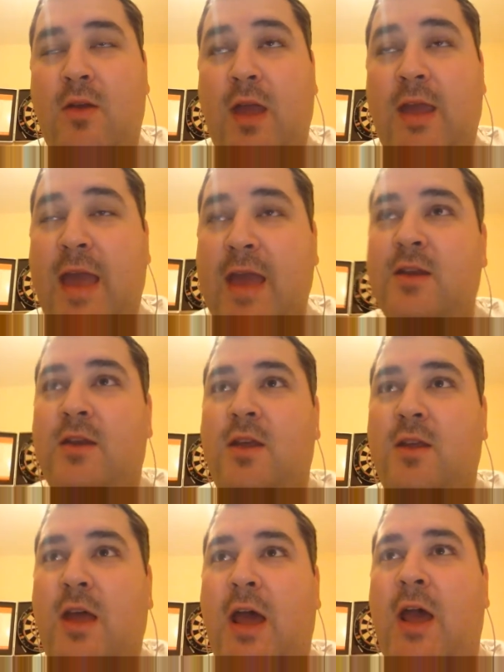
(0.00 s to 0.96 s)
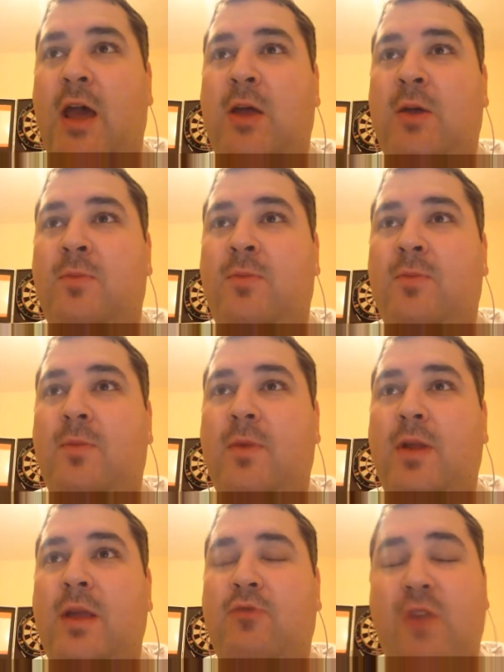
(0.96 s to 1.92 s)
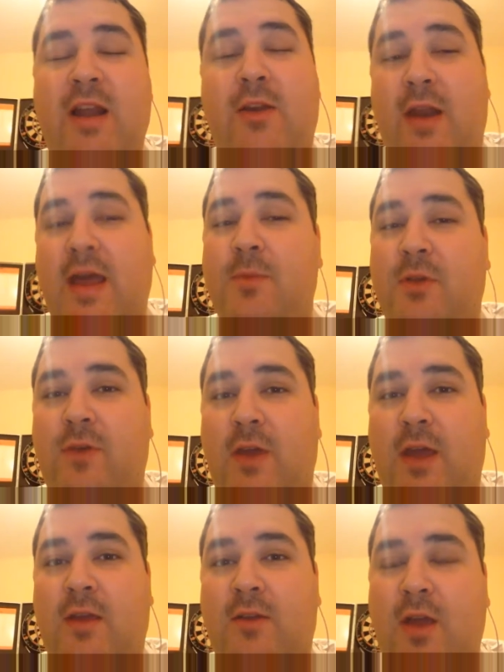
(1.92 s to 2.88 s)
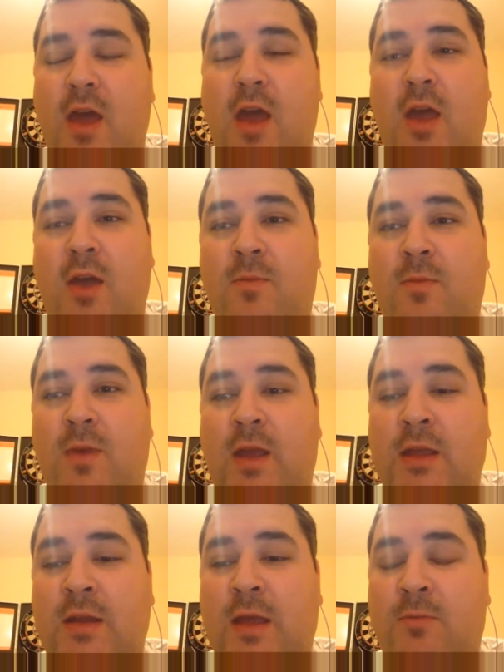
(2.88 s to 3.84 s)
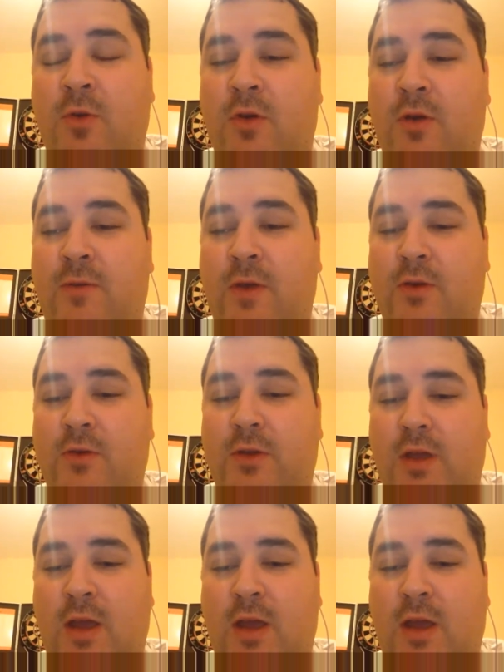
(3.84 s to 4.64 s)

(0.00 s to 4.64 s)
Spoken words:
Again, a really good atmosphere in Murrayfield.